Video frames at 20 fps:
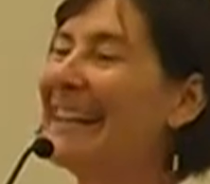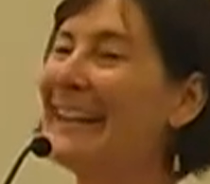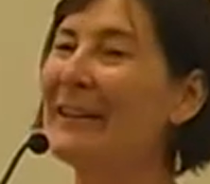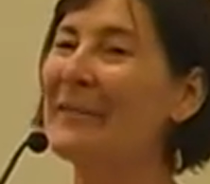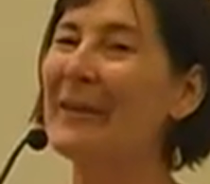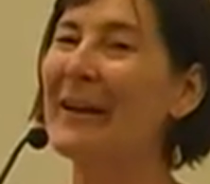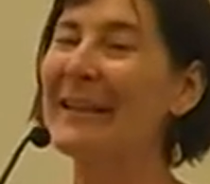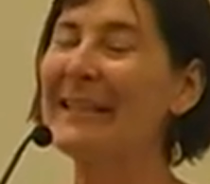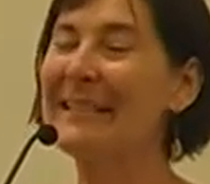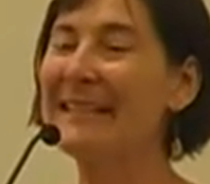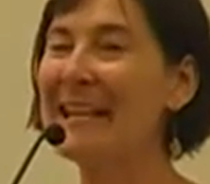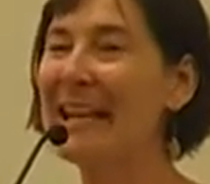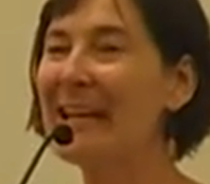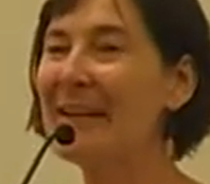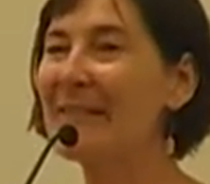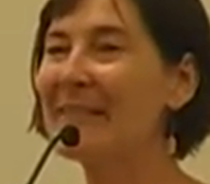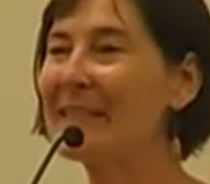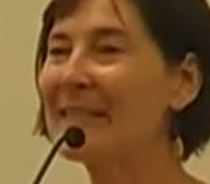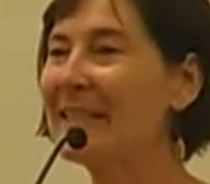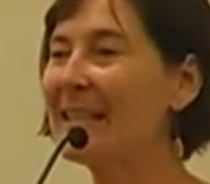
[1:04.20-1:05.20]
any rate,
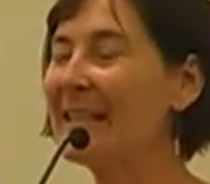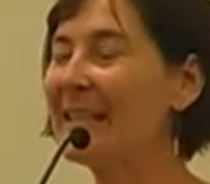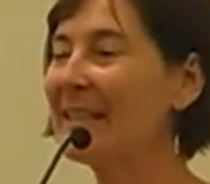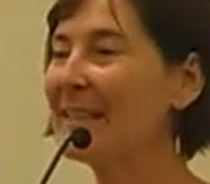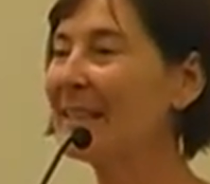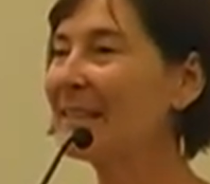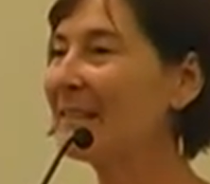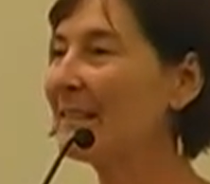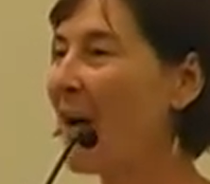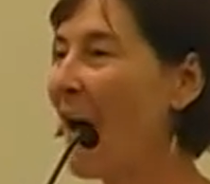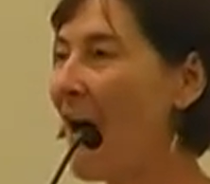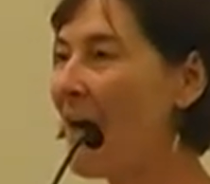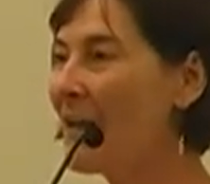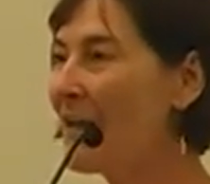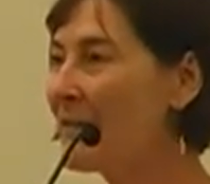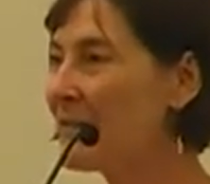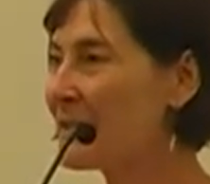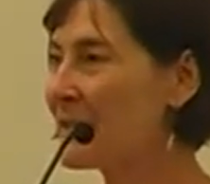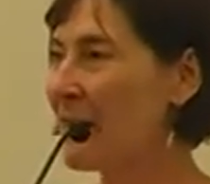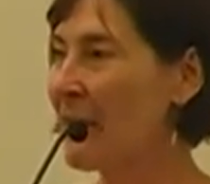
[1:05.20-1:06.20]
Dave has done
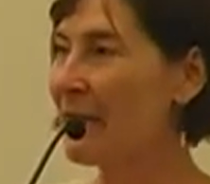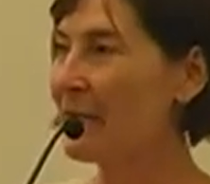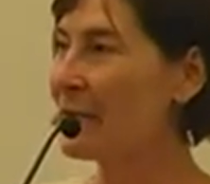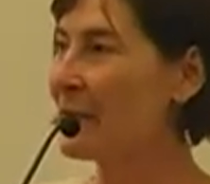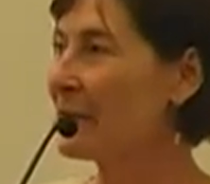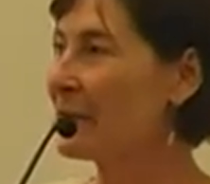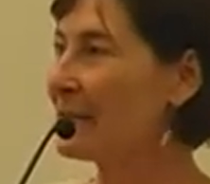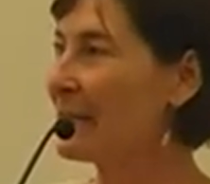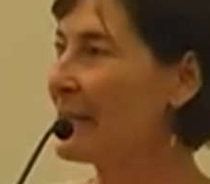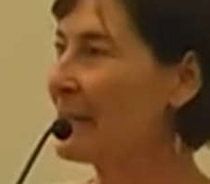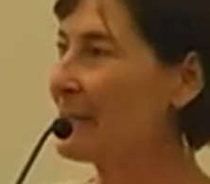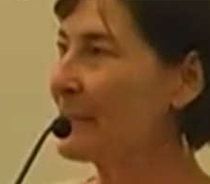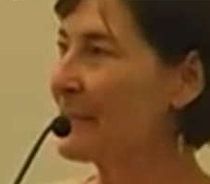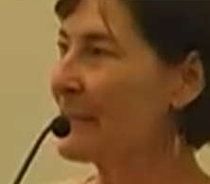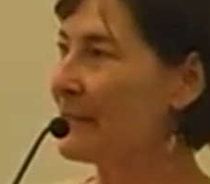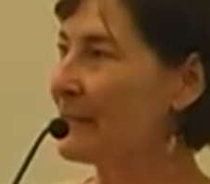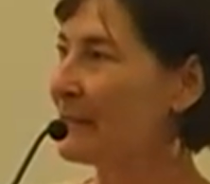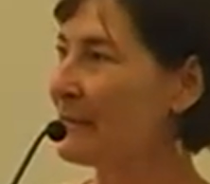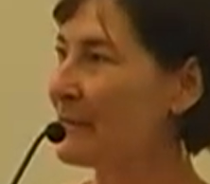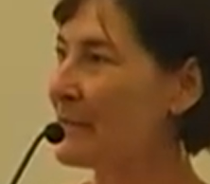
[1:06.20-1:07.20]
all the software
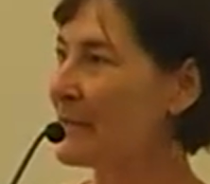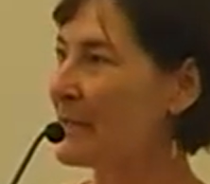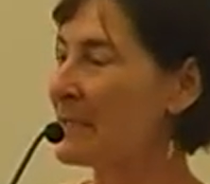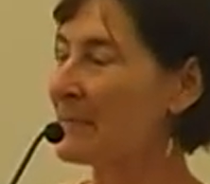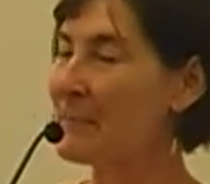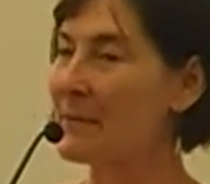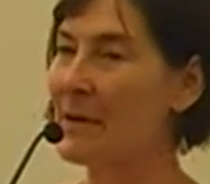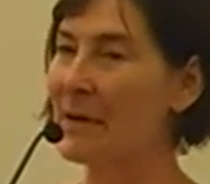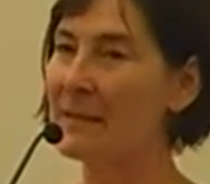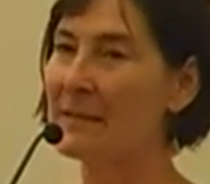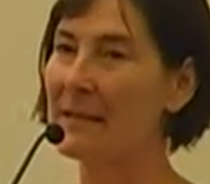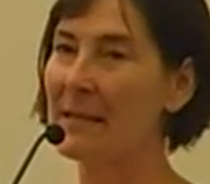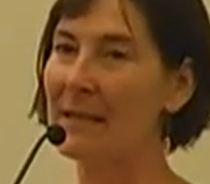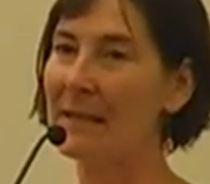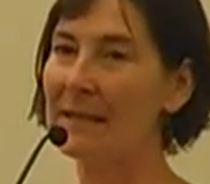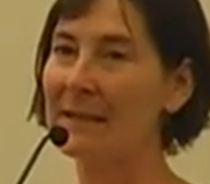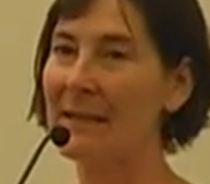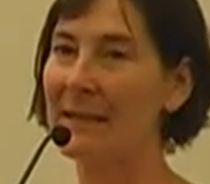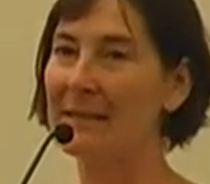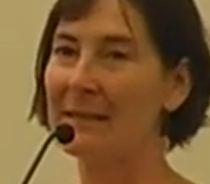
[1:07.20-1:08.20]
development for this
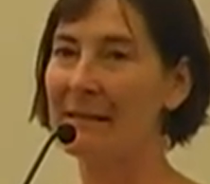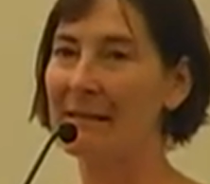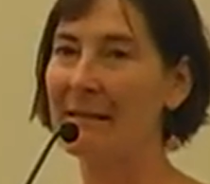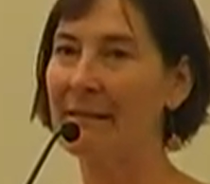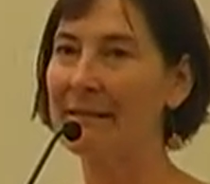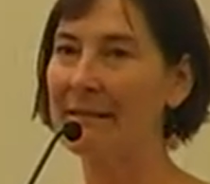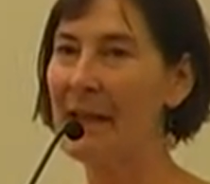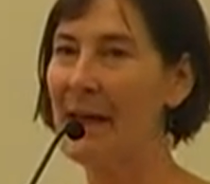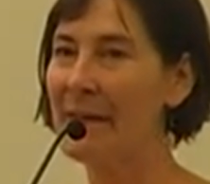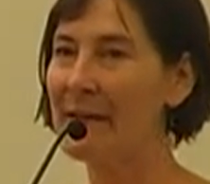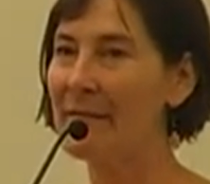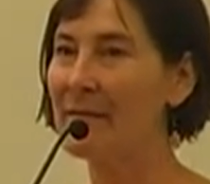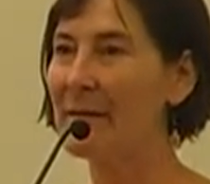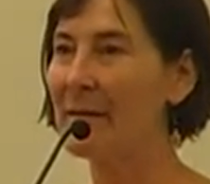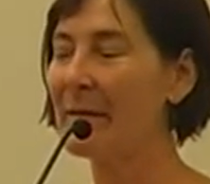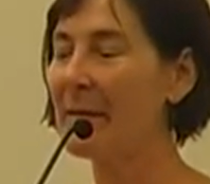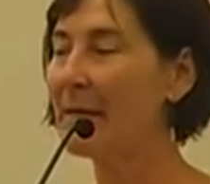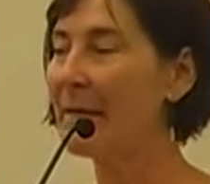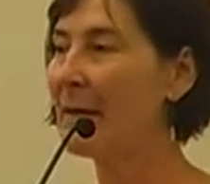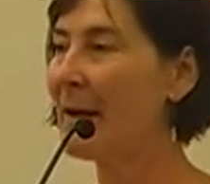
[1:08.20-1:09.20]
project and a lot of
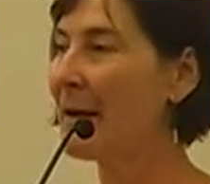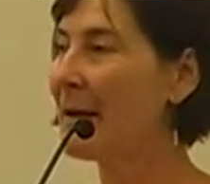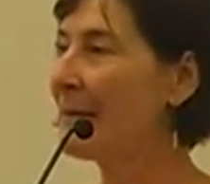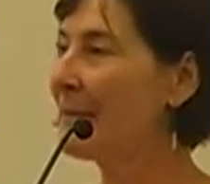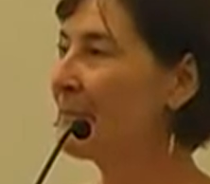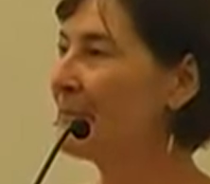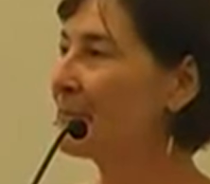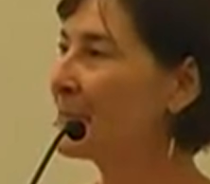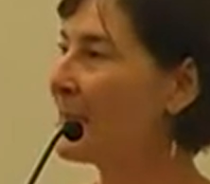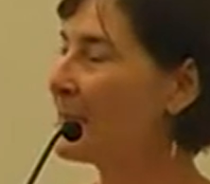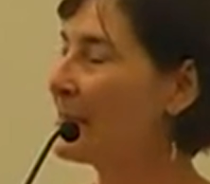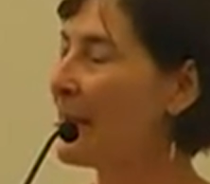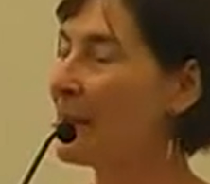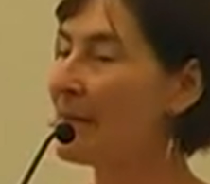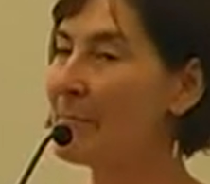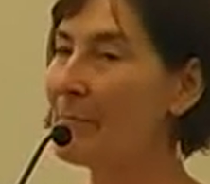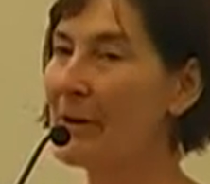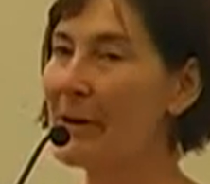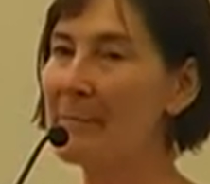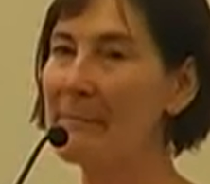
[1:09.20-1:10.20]

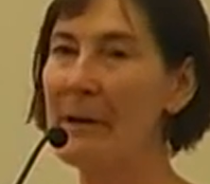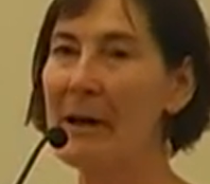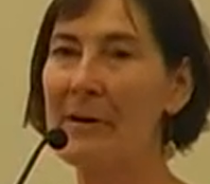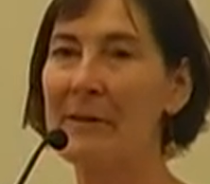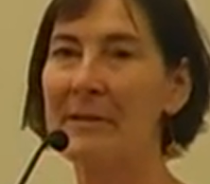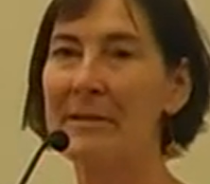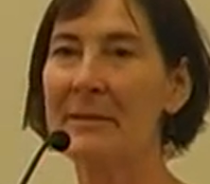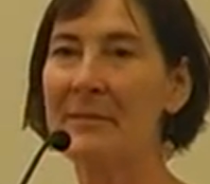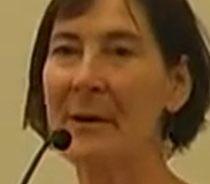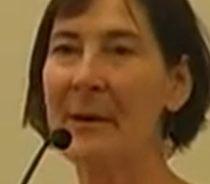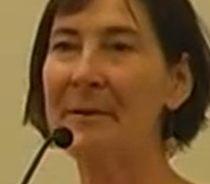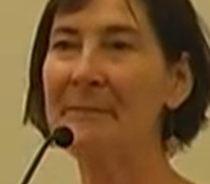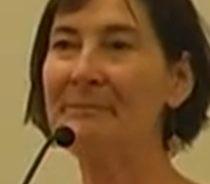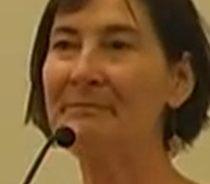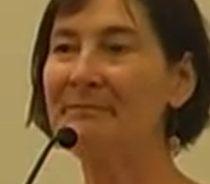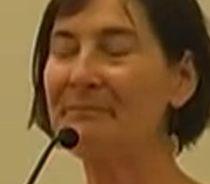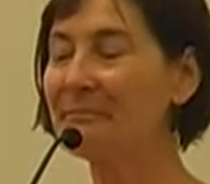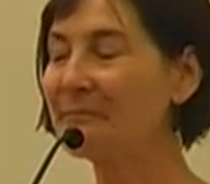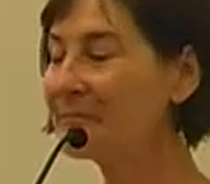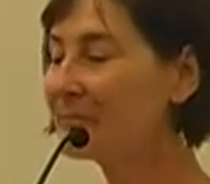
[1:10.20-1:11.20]
the brain power as
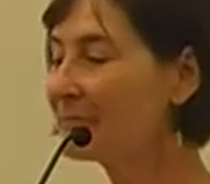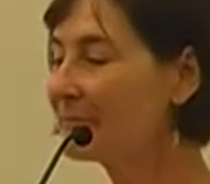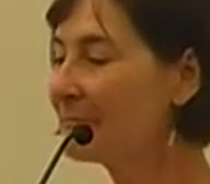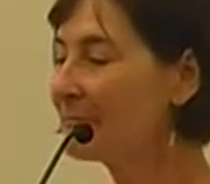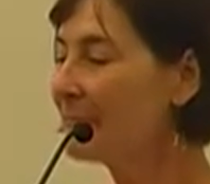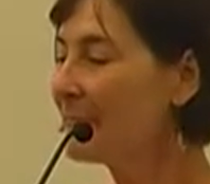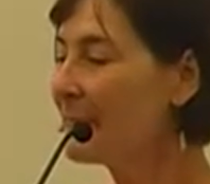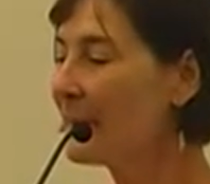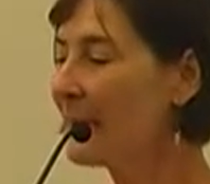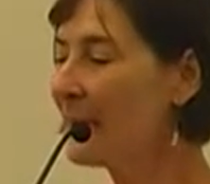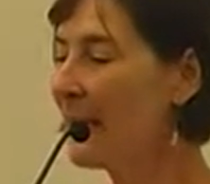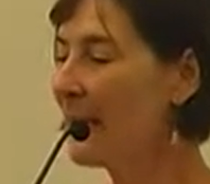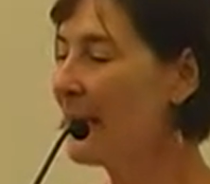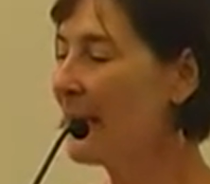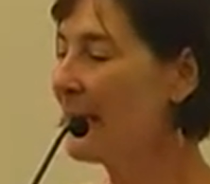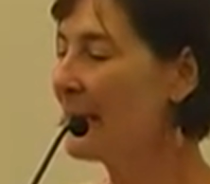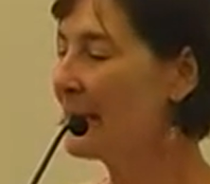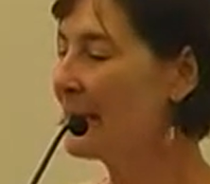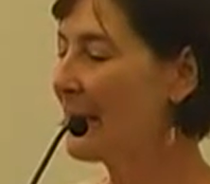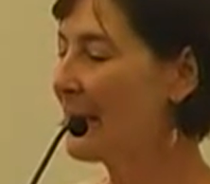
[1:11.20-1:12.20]
well.
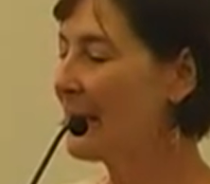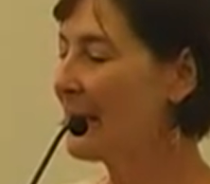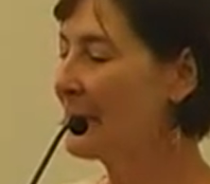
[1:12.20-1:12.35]
And